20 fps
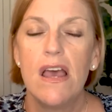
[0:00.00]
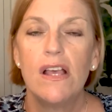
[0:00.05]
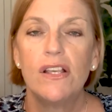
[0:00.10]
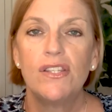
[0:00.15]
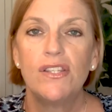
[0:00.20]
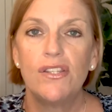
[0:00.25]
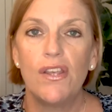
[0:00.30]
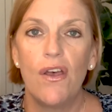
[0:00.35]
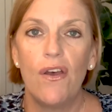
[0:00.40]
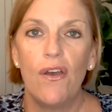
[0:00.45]

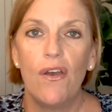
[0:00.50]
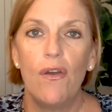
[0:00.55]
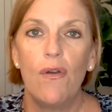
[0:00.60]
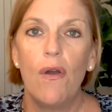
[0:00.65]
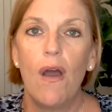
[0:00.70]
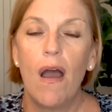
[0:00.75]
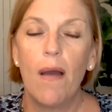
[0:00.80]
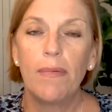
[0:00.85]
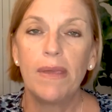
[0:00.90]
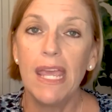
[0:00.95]
So
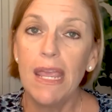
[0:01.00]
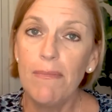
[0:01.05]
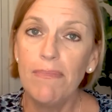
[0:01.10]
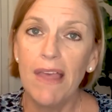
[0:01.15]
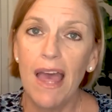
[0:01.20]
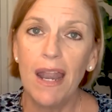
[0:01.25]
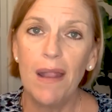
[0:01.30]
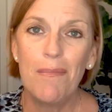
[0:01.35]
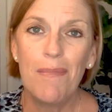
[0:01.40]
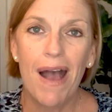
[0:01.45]
um, keep
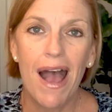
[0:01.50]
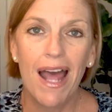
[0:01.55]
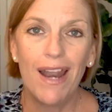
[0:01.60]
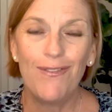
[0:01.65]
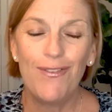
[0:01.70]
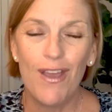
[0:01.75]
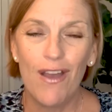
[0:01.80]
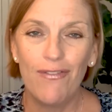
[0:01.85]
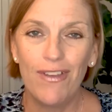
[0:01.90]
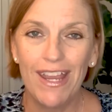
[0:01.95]
that in mind
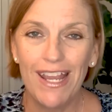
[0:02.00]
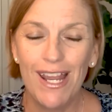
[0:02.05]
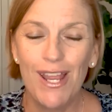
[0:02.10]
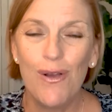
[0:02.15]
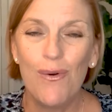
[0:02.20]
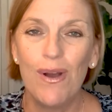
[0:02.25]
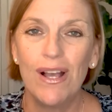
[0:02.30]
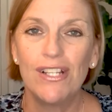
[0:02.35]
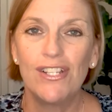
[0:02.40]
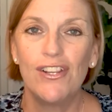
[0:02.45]
if you have any
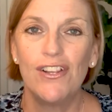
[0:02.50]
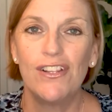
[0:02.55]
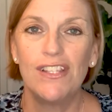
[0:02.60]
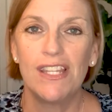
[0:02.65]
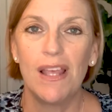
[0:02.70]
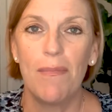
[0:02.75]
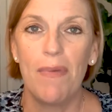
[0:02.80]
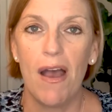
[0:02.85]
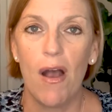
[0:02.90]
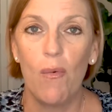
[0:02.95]
questions
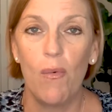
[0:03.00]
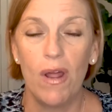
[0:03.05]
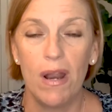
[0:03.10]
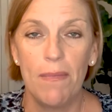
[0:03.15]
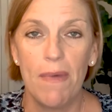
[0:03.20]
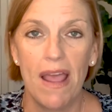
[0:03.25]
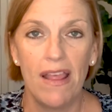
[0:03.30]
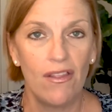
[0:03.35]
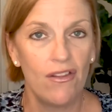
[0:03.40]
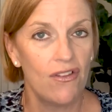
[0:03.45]
about what it
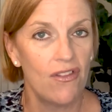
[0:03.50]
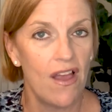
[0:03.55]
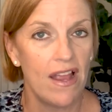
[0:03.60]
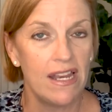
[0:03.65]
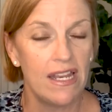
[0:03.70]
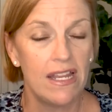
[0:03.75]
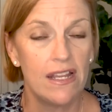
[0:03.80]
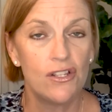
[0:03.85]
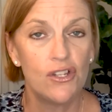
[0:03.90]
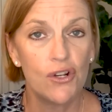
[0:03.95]
might look
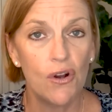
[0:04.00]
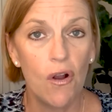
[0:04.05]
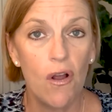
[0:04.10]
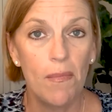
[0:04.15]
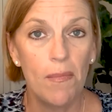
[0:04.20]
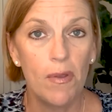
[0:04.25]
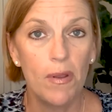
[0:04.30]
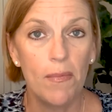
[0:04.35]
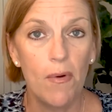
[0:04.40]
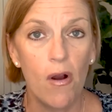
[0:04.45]
like to get your
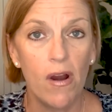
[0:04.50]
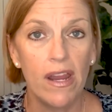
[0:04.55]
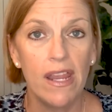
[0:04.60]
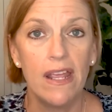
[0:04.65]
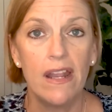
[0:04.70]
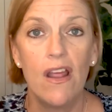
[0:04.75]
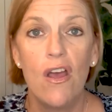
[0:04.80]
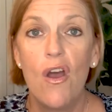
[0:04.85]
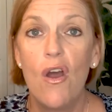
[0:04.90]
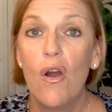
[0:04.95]
home on the
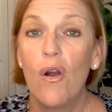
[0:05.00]
market,